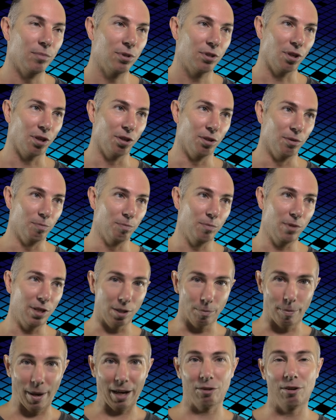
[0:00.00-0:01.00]
So
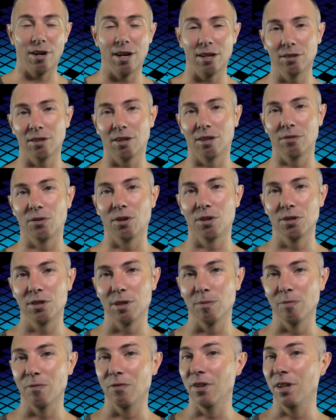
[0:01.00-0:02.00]
in the background, I've got
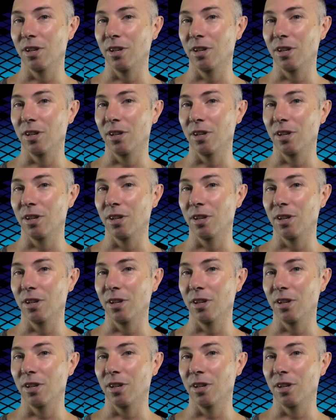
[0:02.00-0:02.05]
some